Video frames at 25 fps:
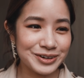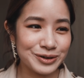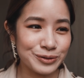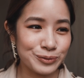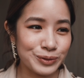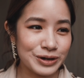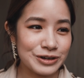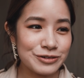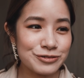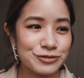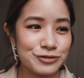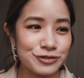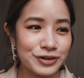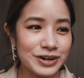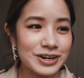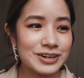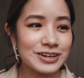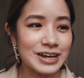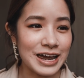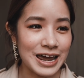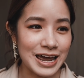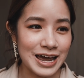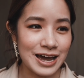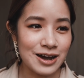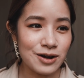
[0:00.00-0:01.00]
we
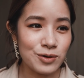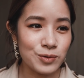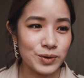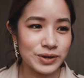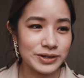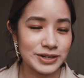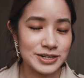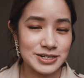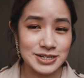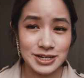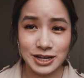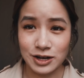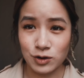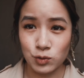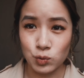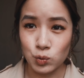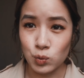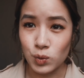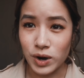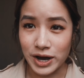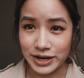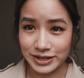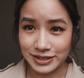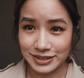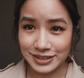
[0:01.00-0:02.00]
freak out when there's like
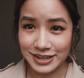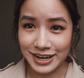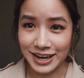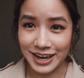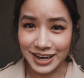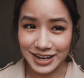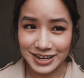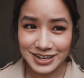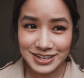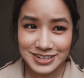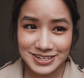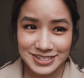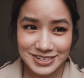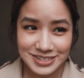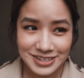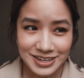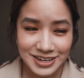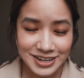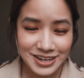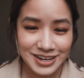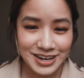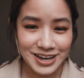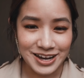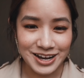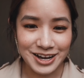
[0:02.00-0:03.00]
one case
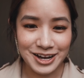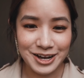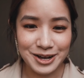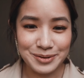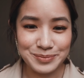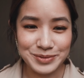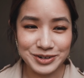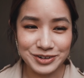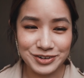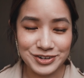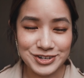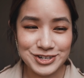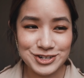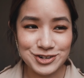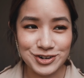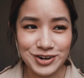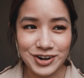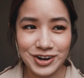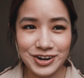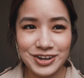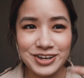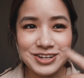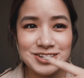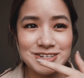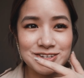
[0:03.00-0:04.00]
in
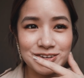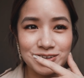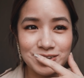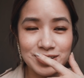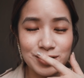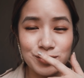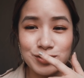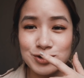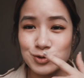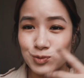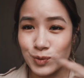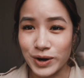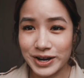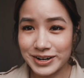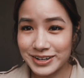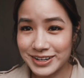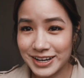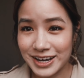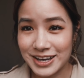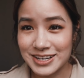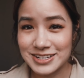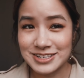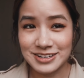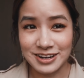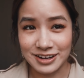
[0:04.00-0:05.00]
Australia. So there was one
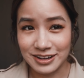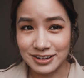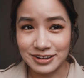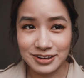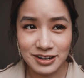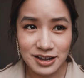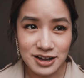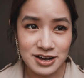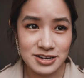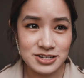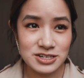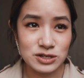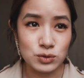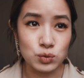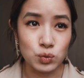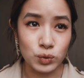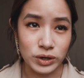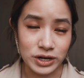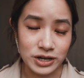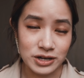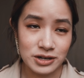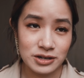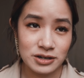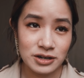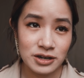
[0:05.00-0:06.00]
case like last
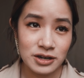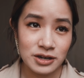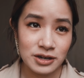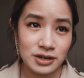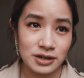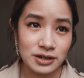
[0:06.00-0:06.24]
week